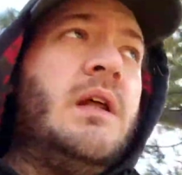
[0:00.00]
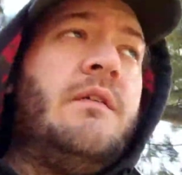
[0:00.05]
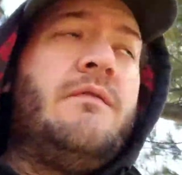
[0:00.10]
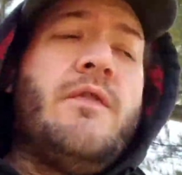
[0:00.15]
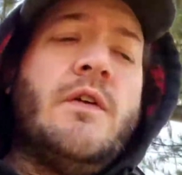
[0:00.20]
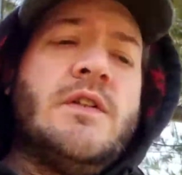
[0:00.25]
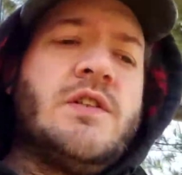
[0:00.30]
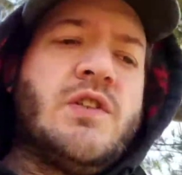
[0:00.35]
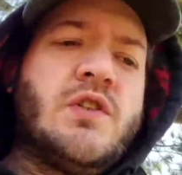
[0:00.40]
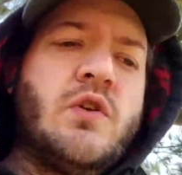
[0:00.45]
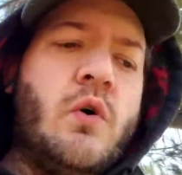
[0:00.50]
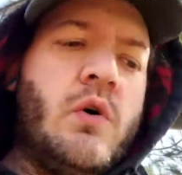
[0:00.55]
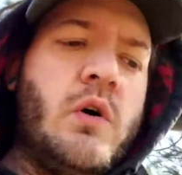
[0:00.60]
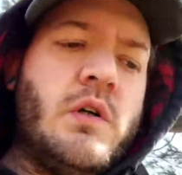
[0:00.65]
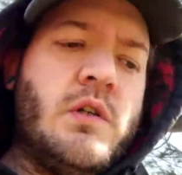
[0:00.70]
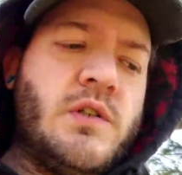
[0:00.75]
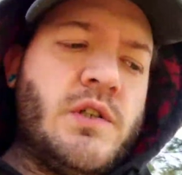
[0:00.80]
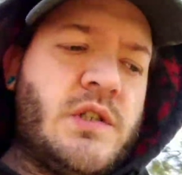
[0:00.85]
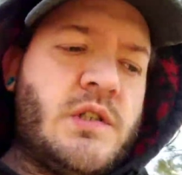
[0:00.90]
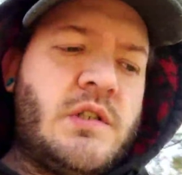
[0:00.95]
different
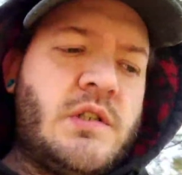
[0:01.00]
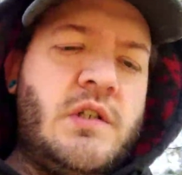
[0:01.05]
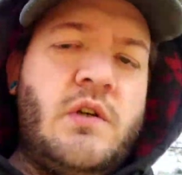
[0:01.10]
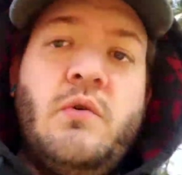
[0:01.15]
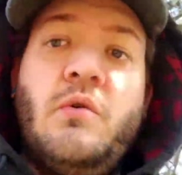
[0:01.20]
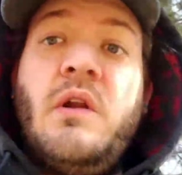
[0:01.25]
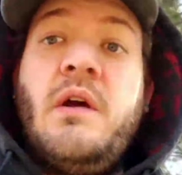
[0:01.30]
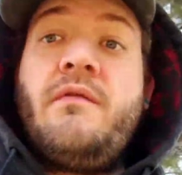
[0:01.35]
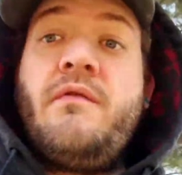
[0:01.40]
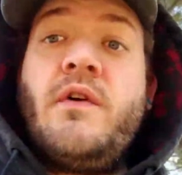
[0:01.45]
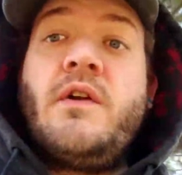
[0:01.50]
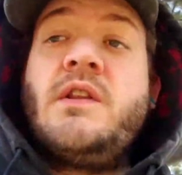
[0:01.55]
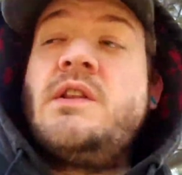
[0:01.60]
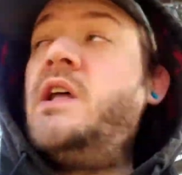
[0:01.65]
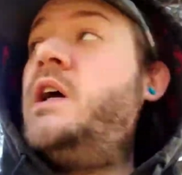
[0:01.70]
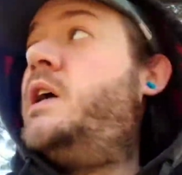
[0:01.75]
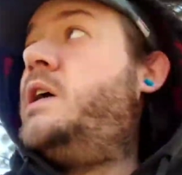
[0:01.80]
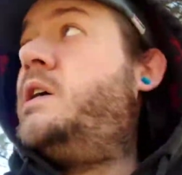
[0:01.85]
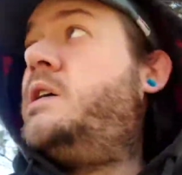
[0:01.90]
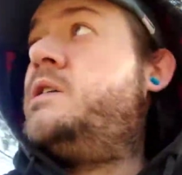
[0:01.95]
stores do different
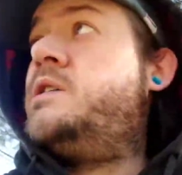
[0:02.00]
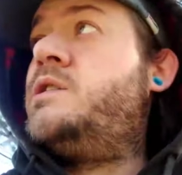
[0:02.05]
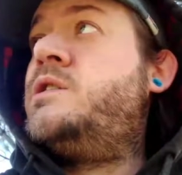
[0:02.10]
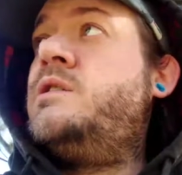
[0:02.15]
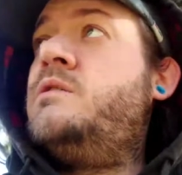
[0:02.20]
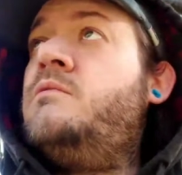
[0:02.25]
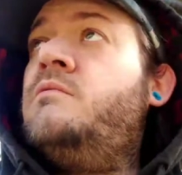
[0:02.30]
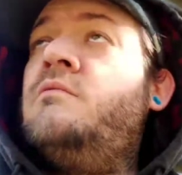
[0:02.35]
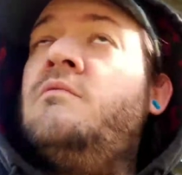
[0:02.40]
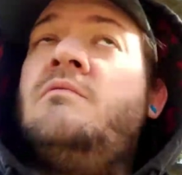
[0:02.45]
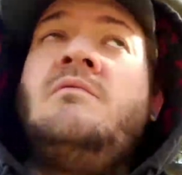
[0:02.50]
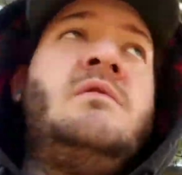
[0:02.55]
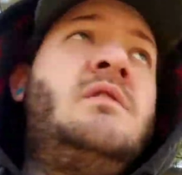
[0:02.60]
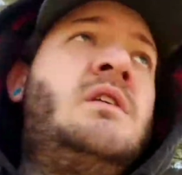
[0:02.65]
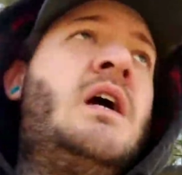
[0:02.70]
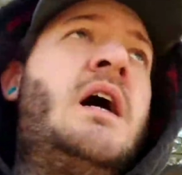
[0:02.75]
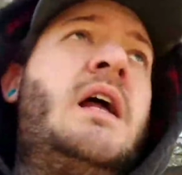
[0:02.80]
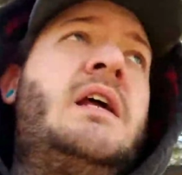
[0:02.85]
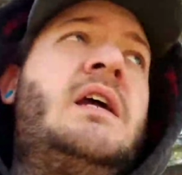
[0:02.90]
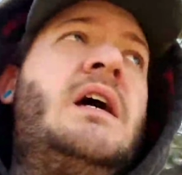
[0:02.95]
things and
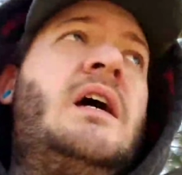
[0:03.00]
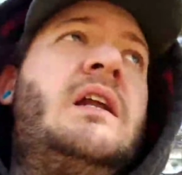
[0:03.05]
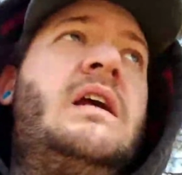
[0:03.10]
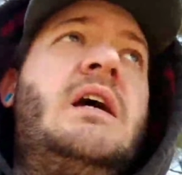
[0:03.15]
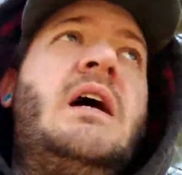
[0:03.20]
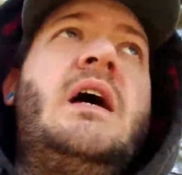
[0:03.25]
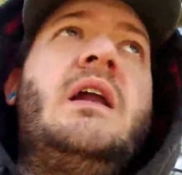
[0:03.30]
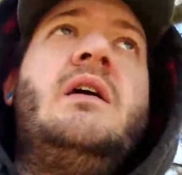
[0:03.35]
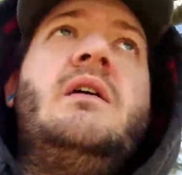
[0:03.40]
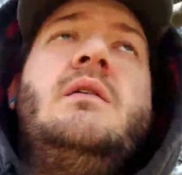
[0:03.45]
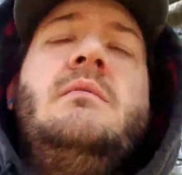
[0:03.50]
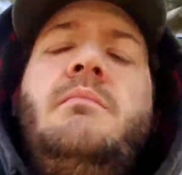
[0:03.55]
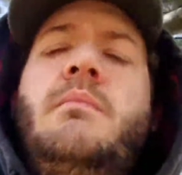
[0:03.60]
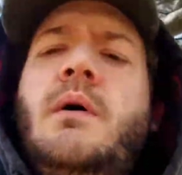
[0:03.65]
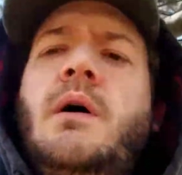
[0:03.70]
yada yada yada.